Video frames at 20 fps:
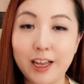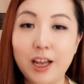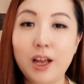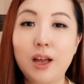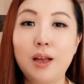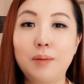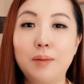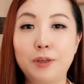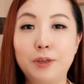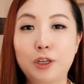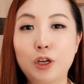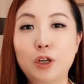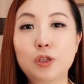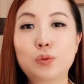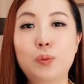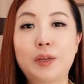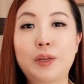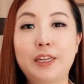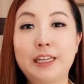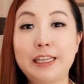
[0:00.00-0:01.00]
Because
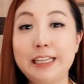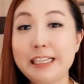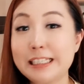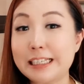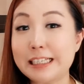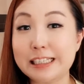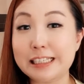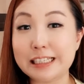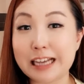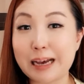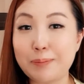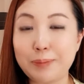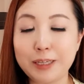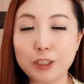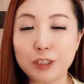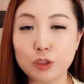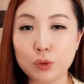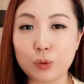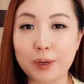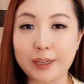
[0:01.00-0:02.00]
when the lease is coming
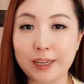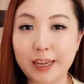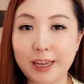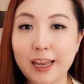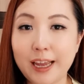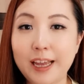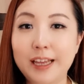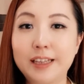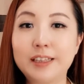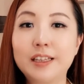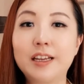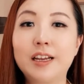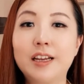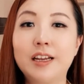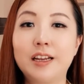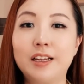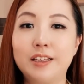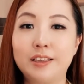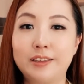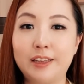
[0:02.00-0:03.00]
to an end,
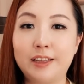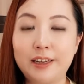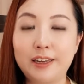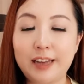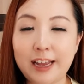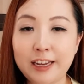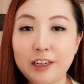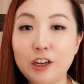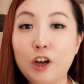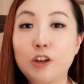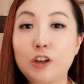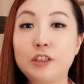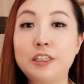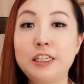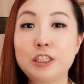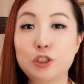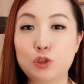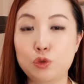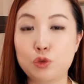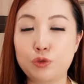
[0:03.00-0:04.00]
the landlord
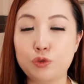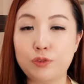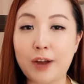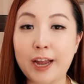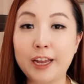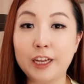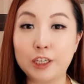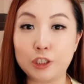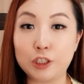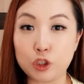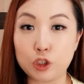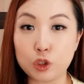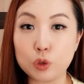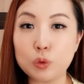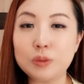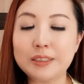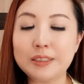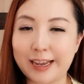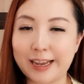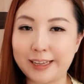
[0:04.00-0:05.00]
needs to find a new
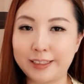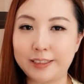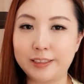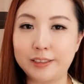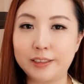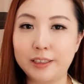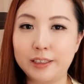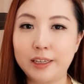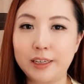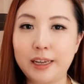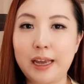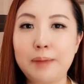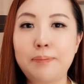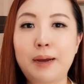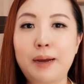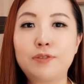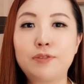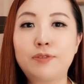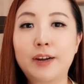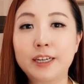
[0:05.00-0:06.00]
tenant. And by
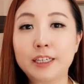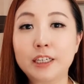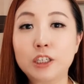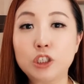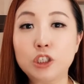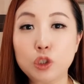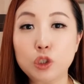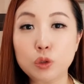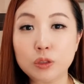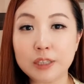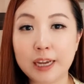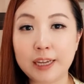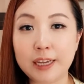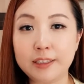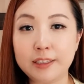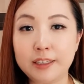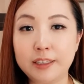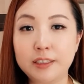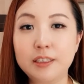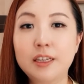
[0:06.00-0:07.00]
finding a new
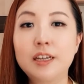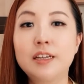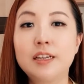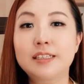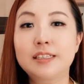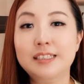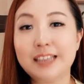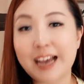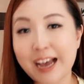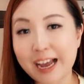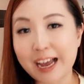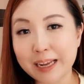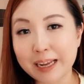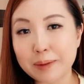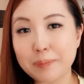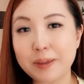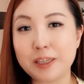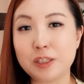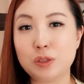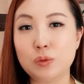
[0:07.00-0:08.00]
tenant, time
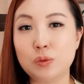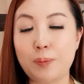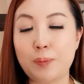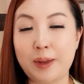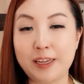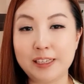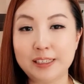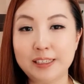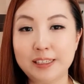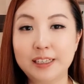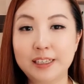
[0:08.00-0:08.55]
is wasted,